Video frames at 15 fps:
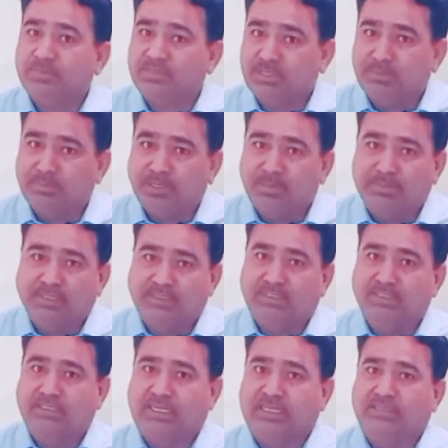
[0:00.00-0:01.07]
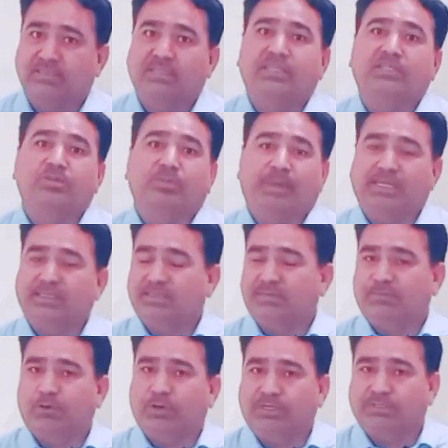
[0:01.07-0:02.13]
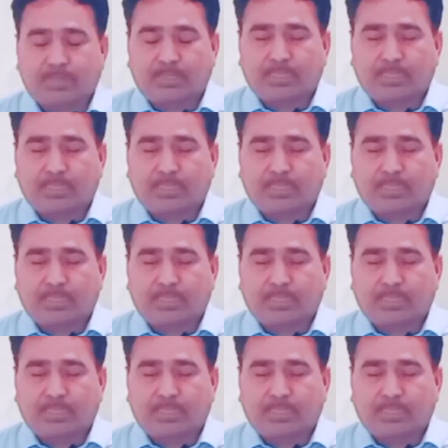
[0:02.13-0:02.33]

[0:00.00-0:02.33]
simple present tense into passive voice.